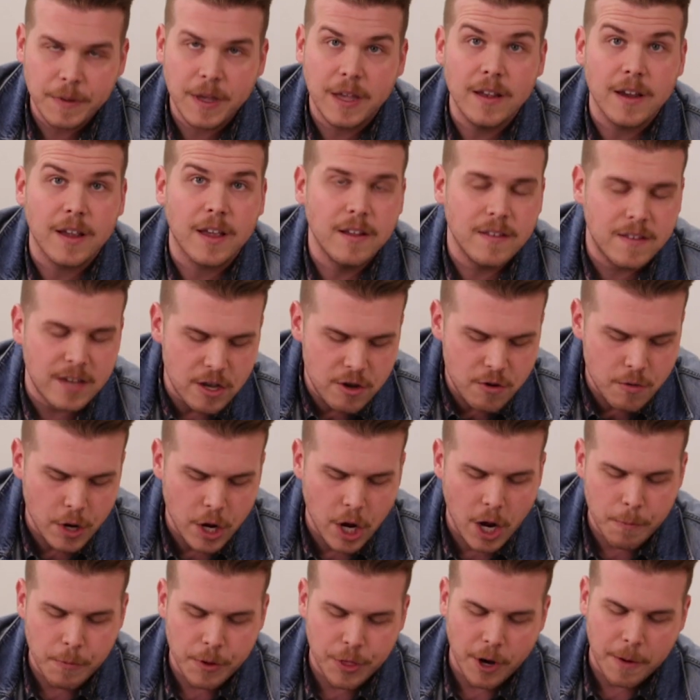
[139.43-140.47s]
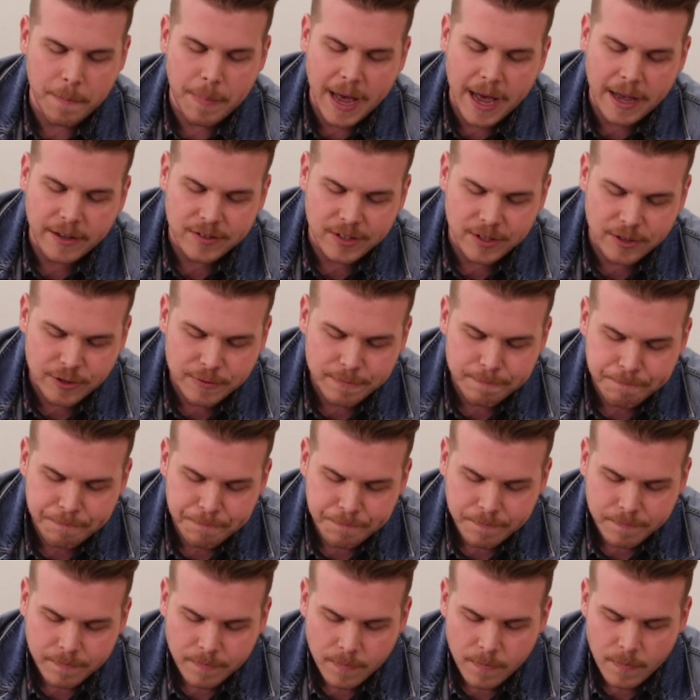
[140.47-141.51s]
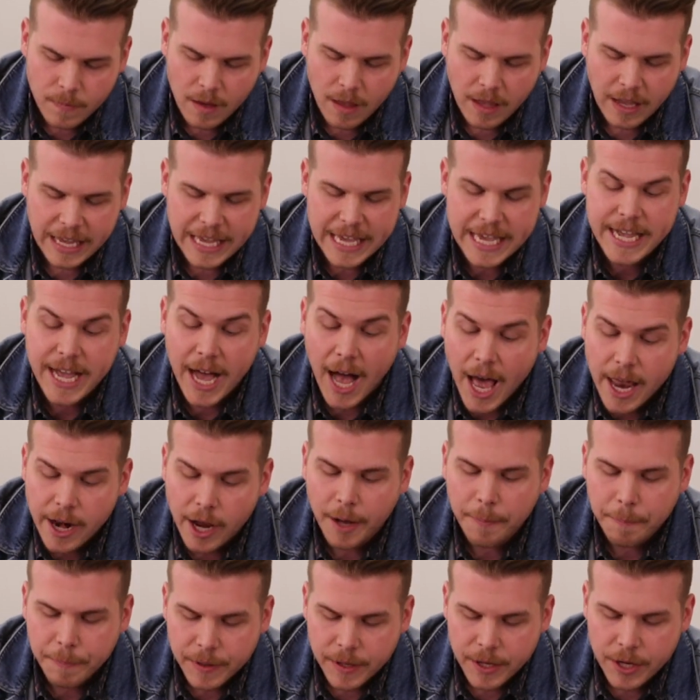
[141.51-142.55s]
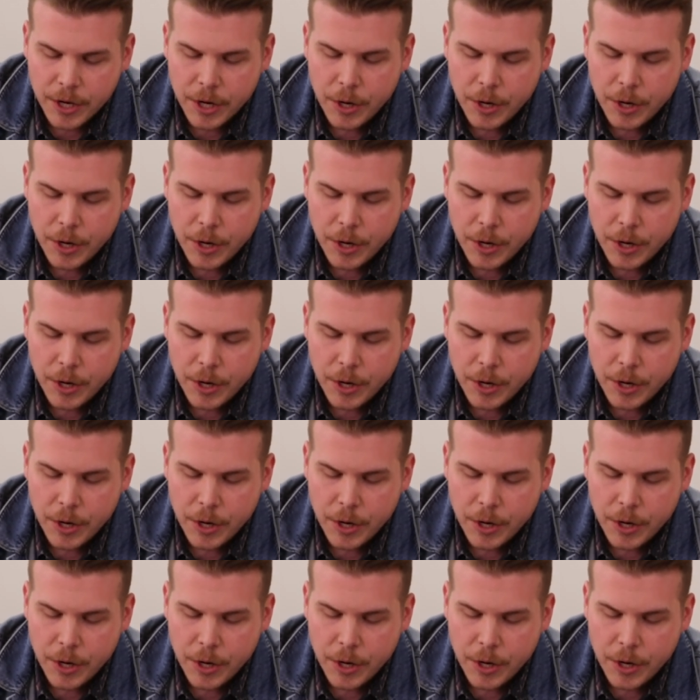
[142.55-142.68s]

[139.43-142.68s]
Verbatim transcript: C- continuing on with our passage, he got up,